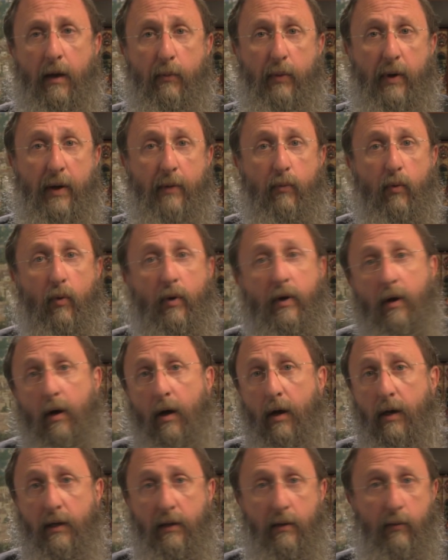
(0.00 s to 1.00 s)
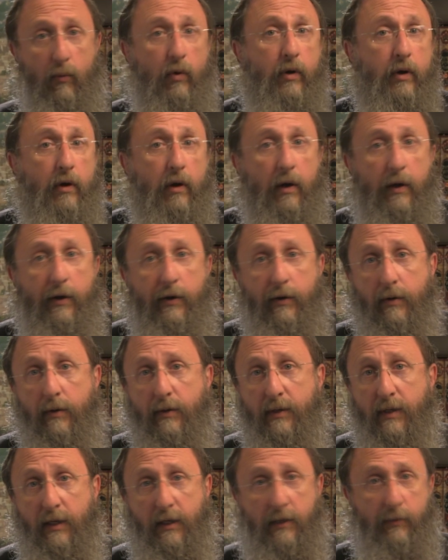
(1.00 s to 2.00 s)
by boycotting the
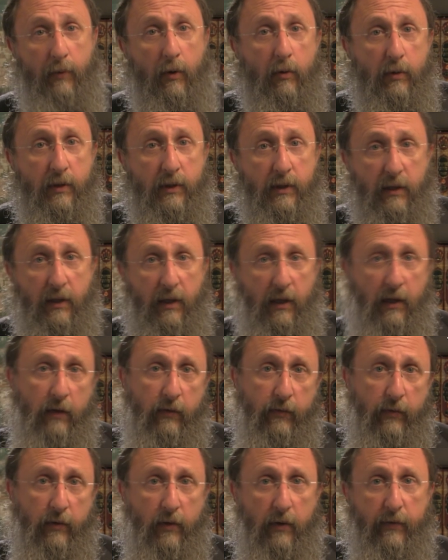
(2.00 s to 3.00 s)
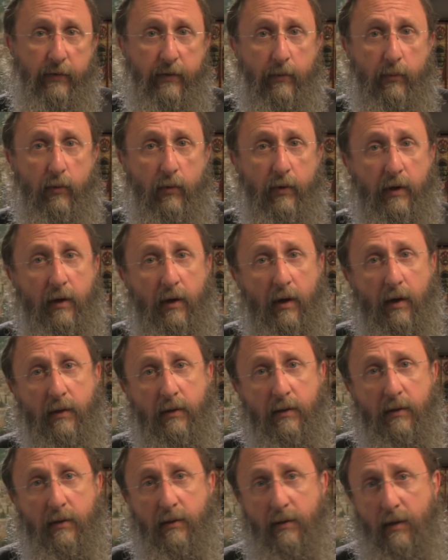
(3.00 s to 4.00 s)
boycotters and exposing the evil of the
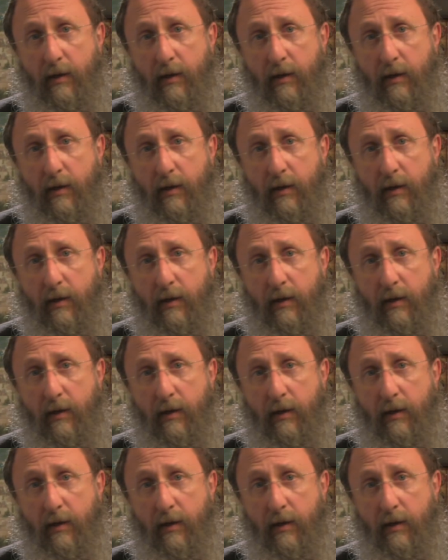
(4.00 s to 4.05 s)
boycotts,